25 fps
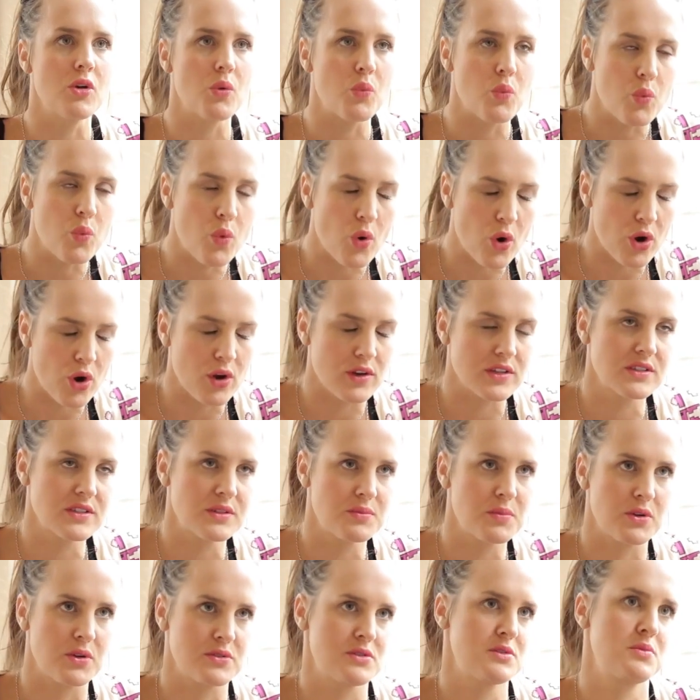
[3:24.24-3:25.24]
the
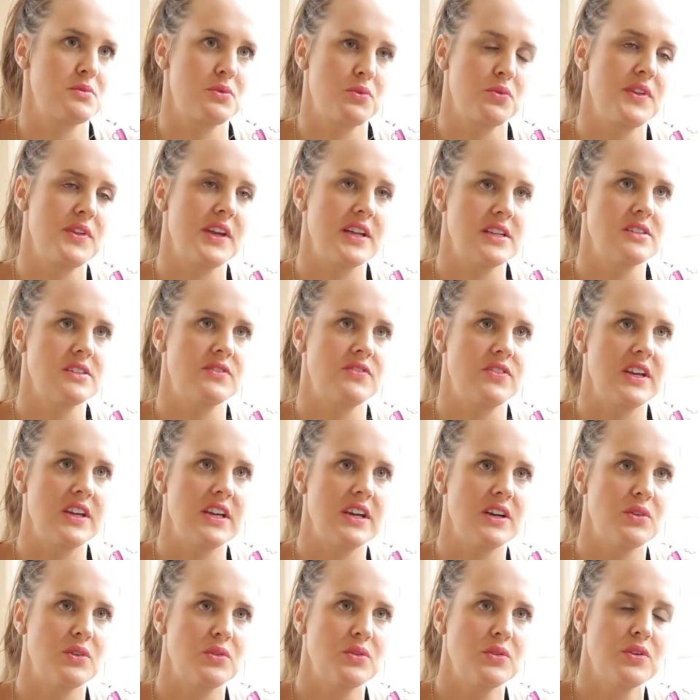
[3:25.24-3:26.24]
worst possible thing to
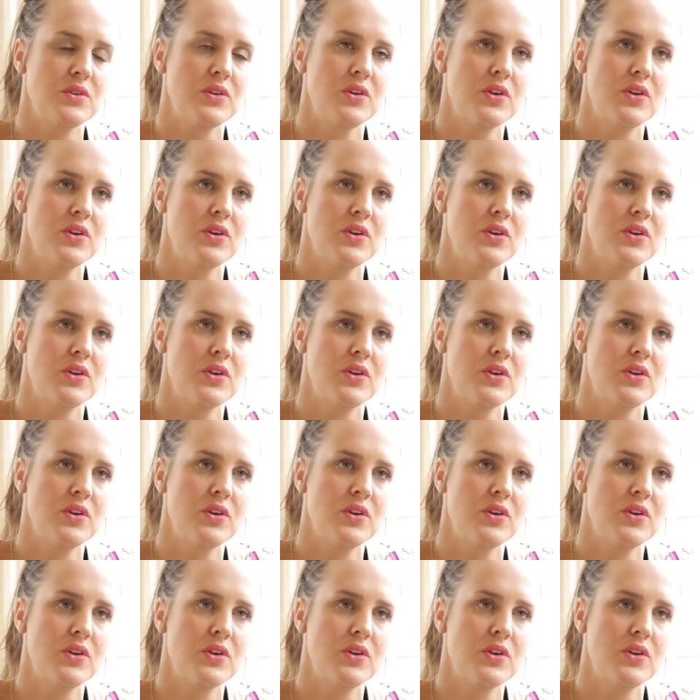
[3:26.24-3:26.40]
feel.